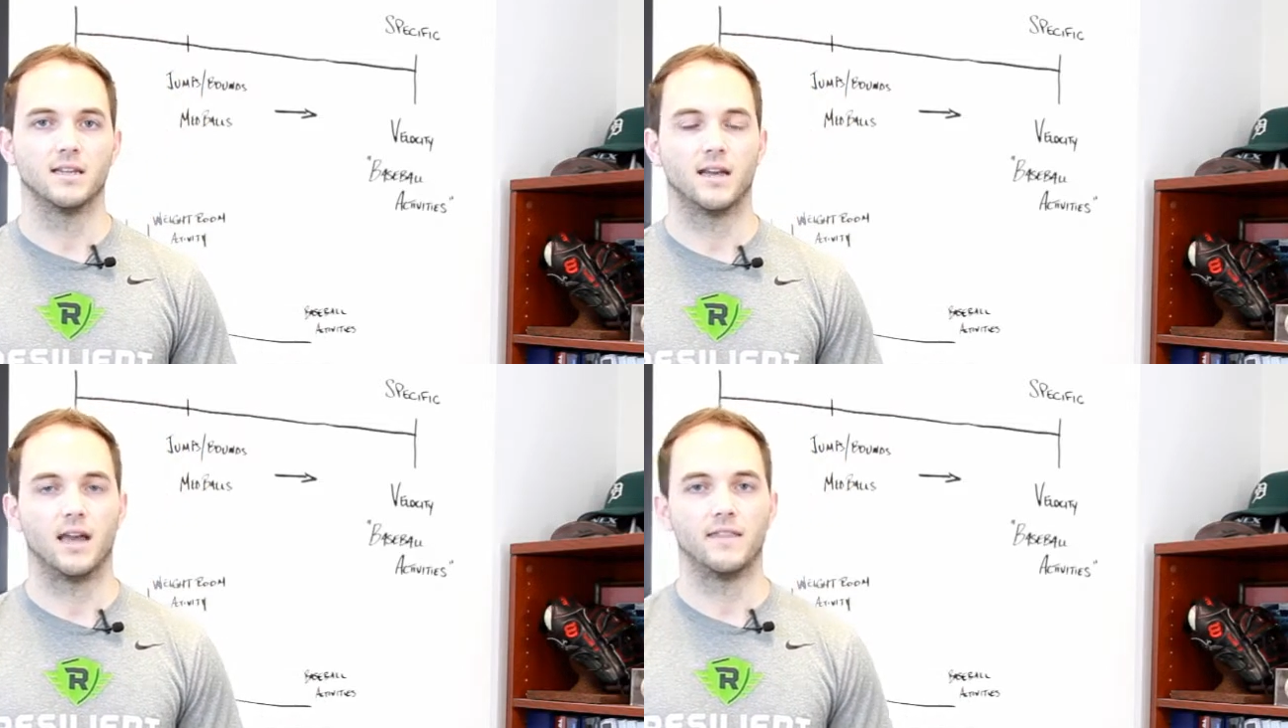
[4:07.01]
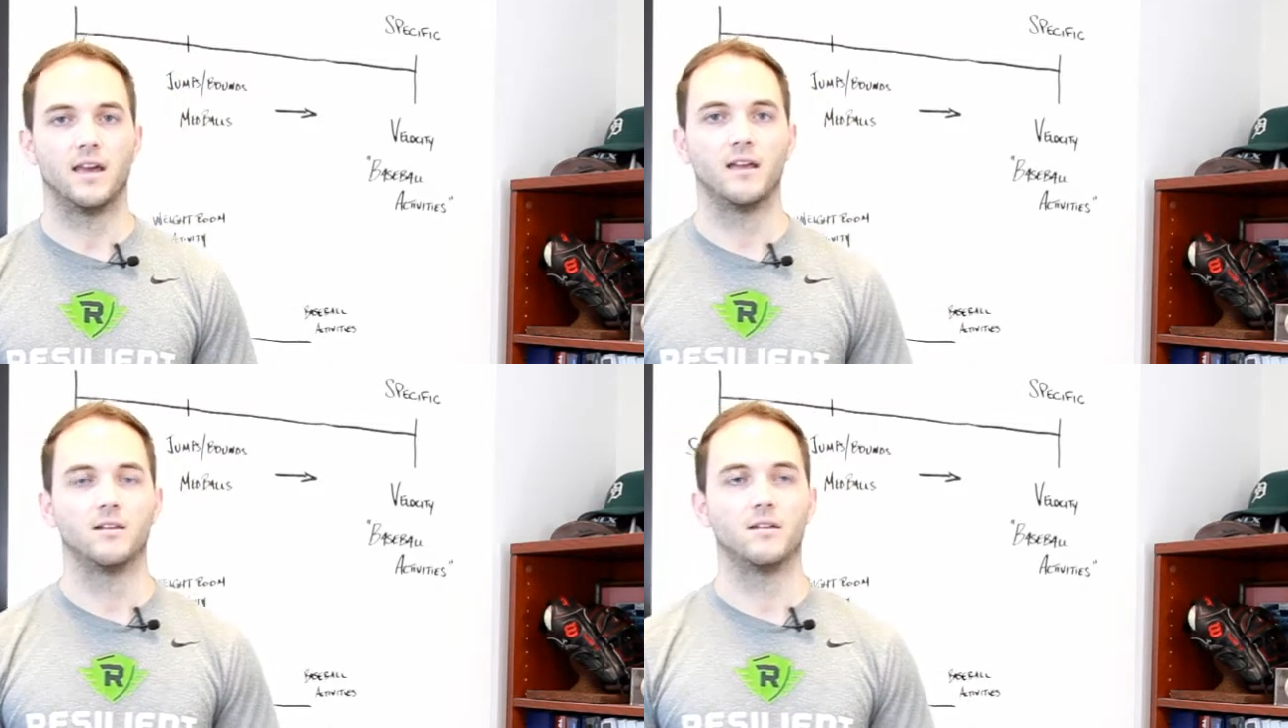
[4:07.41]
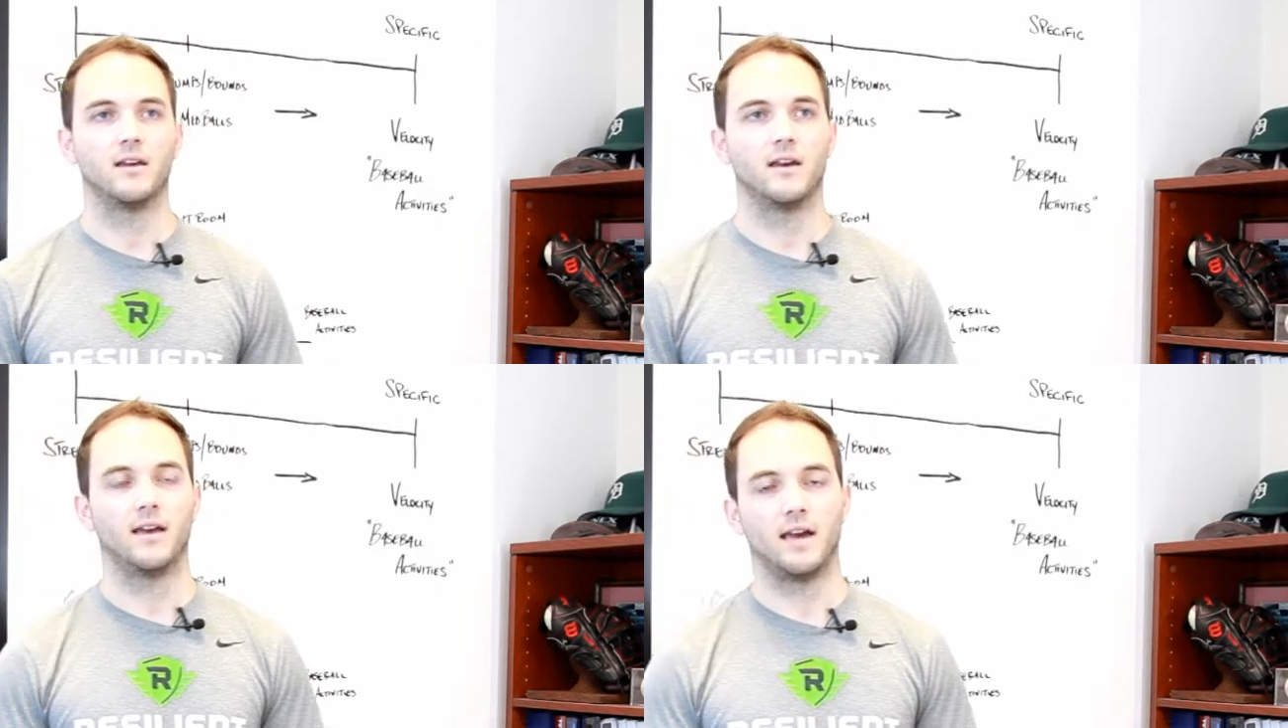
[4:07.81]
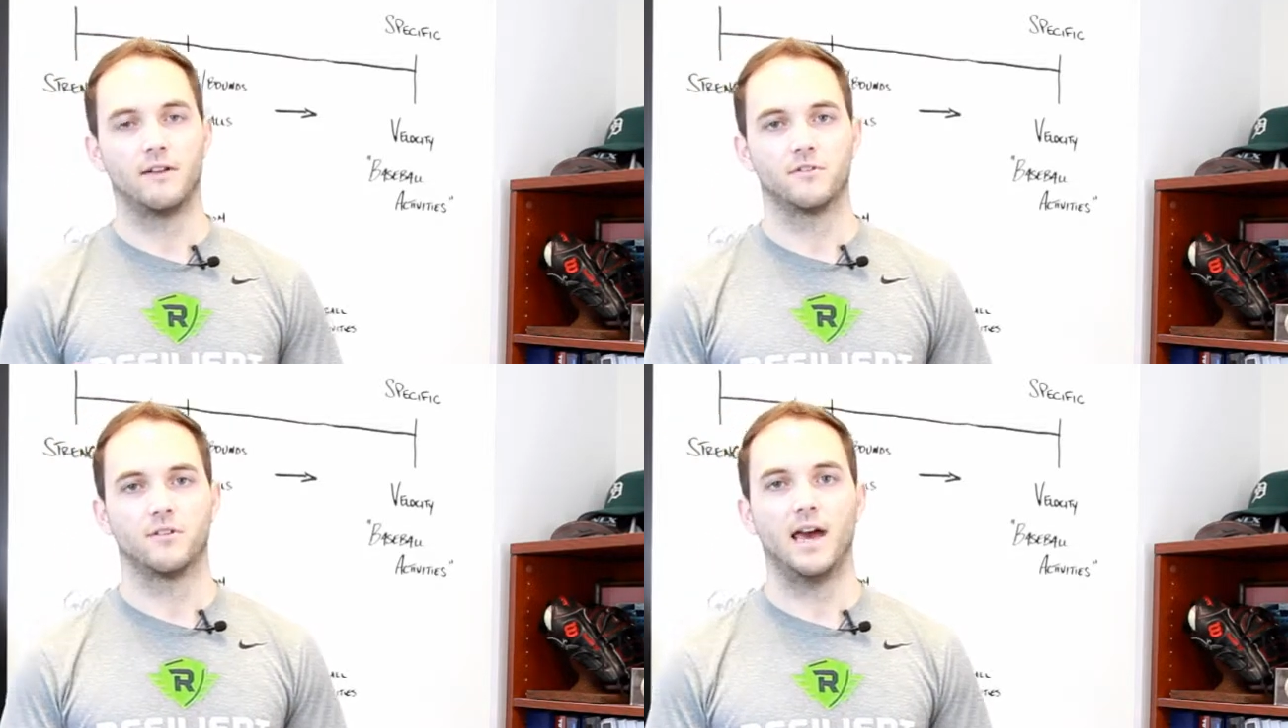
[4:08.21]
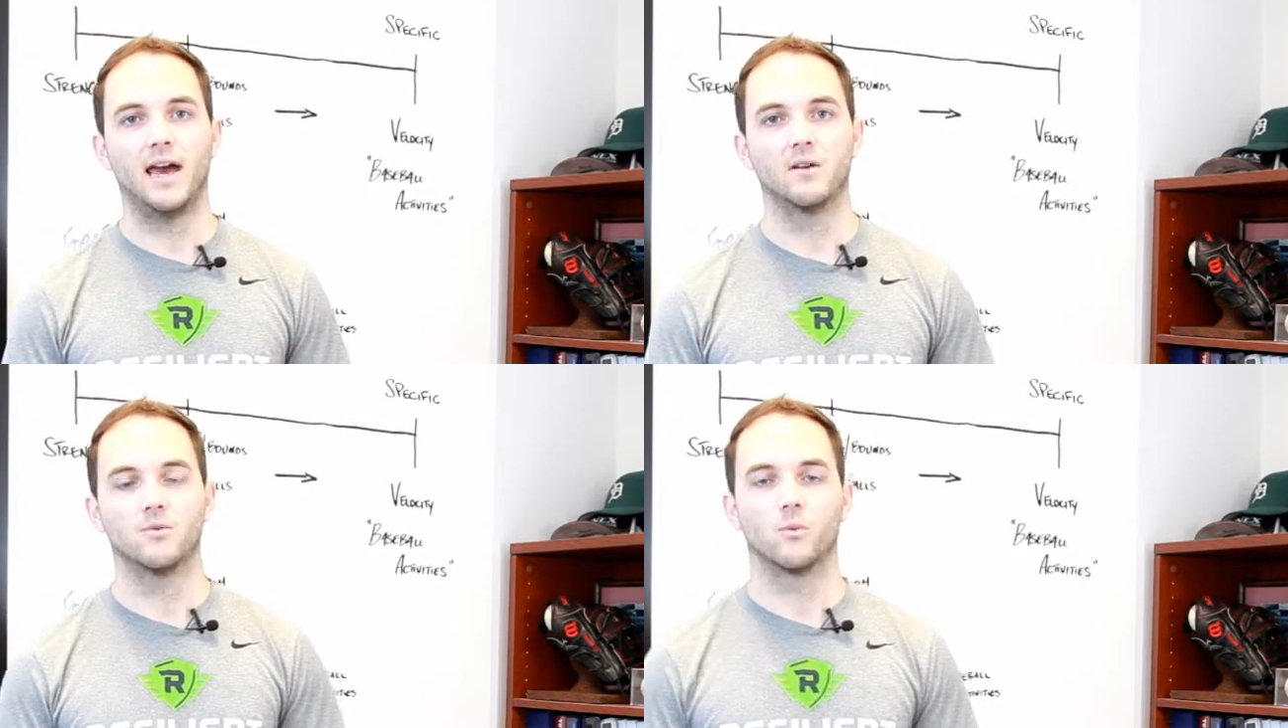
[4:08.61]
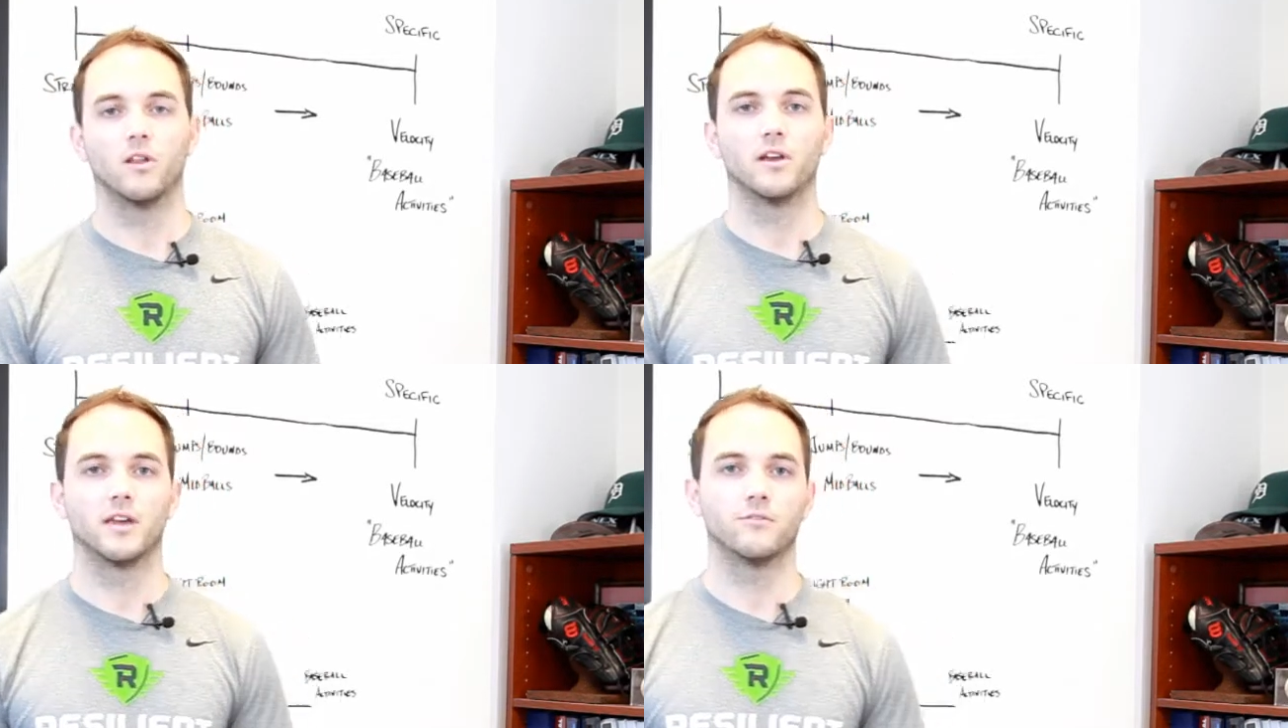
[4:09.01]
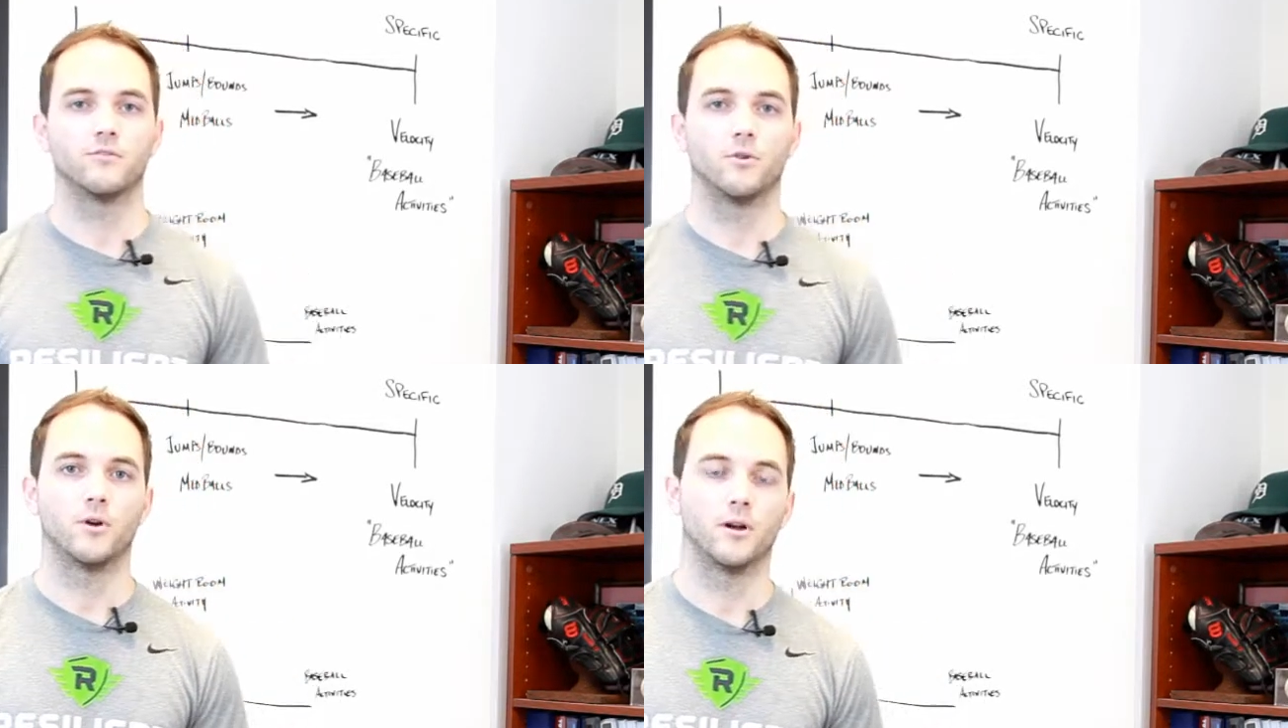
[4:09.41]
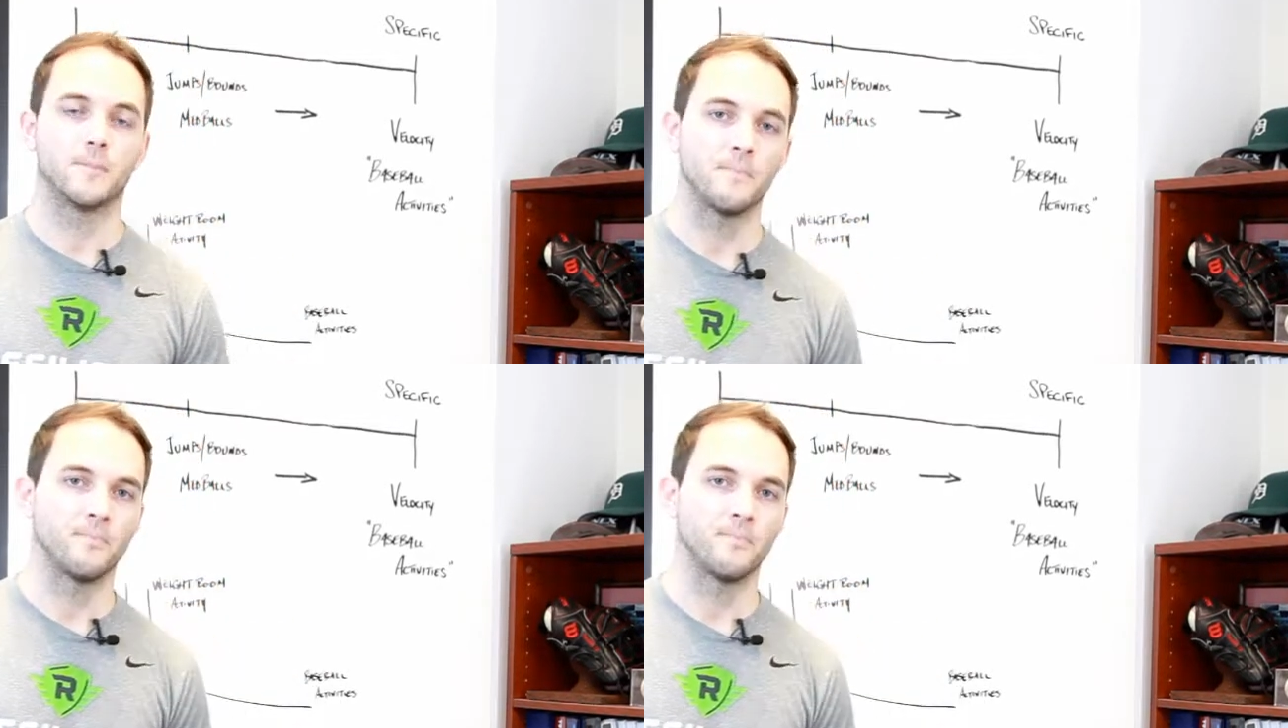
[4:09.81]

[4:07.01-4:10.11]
And then after that, we're looking for